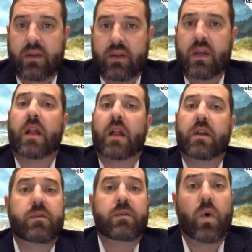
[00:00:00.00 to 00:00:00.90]
I look
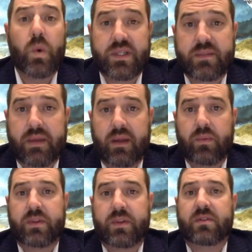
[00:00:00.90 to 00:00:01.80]
forward to speaking with
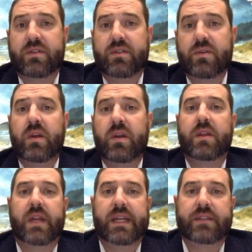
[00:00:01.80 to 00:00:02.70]
you soon.
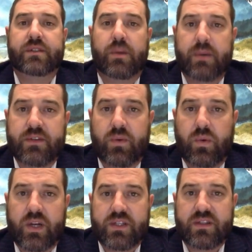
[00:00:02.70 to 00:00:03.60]
Thank you so much for
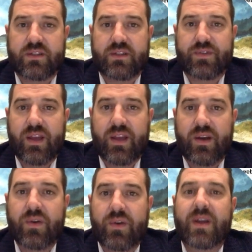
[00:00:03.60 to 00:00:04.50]
watching this video,
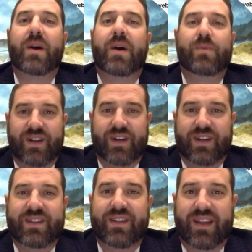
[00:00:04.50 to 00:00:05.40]
and we'll talk to you
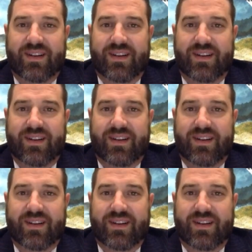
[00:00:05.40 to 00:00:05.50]
later.